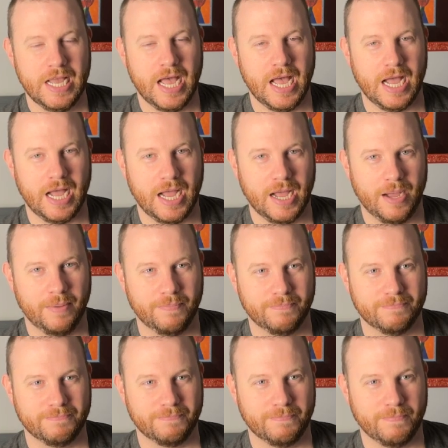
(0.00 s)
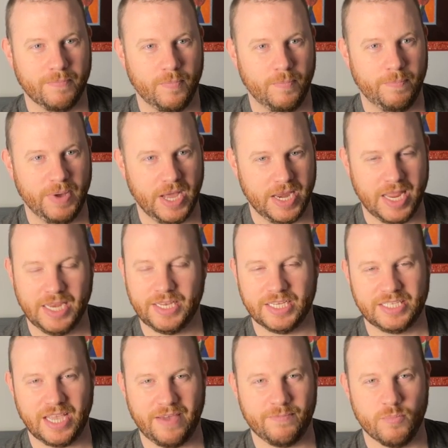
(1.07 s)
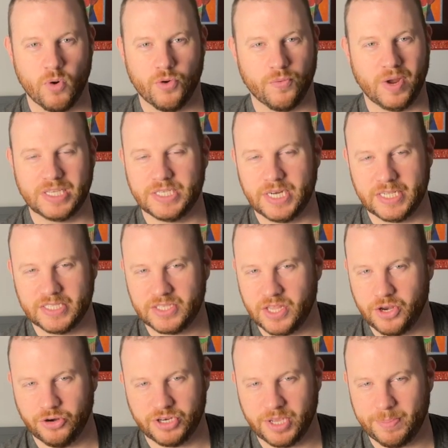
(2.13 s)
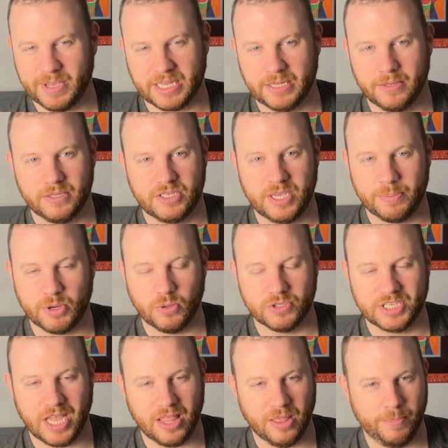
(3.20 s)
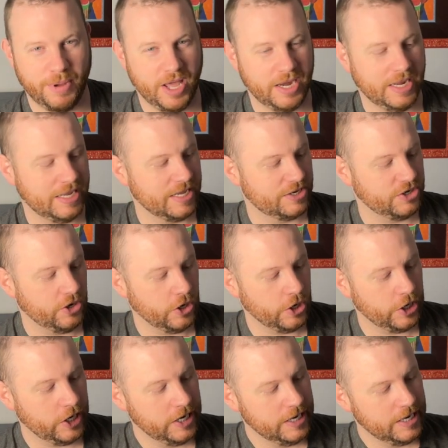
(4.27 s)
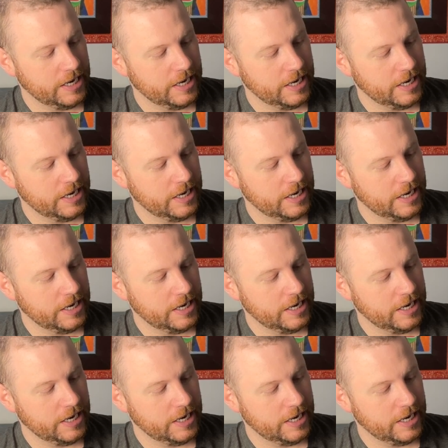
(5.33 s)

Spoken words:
but it does have more resonance than your typical solid body guitar.